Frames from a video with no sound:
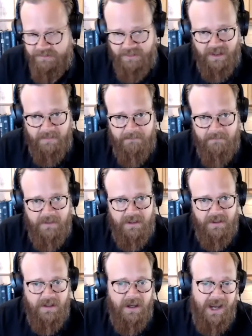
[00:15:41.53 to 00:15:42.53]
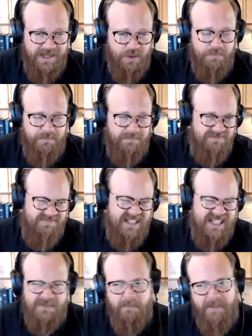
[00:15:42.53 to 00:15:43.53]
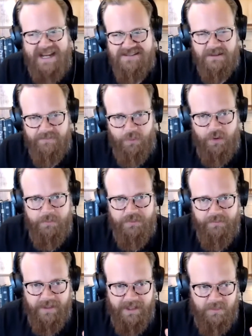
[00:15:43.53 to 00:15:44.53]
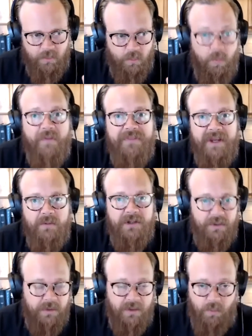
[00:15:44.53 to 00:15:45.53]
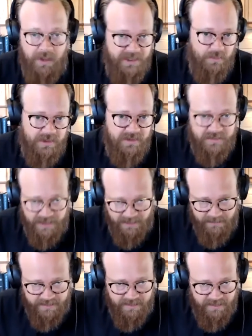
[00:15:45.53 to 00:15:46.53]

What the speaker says: I know in basic forms of like what they were doing and why they were condemned.